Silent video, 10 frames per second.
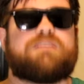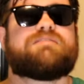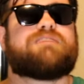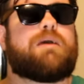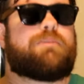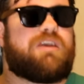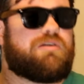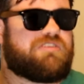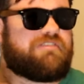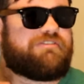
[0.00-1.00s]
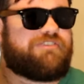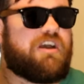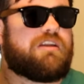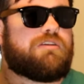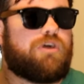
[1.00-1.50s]
stamping out that
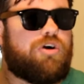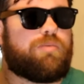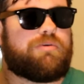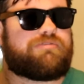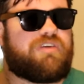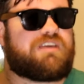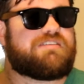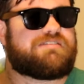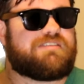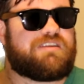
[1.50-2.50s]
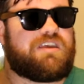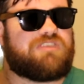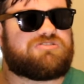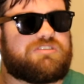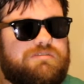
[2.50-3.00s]
final hope of
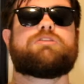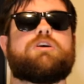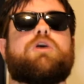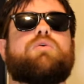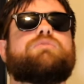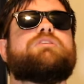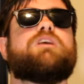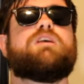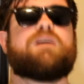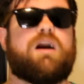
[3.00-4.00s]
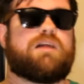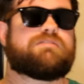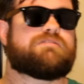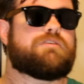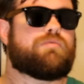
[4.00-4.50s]
reconciliation. The only
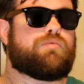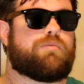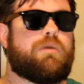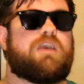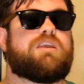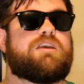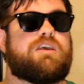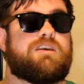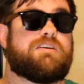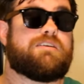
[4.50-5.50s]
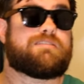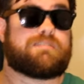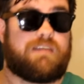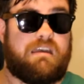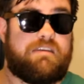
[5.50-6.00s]
constant remaining in his
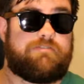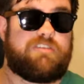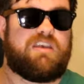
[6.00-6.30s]
life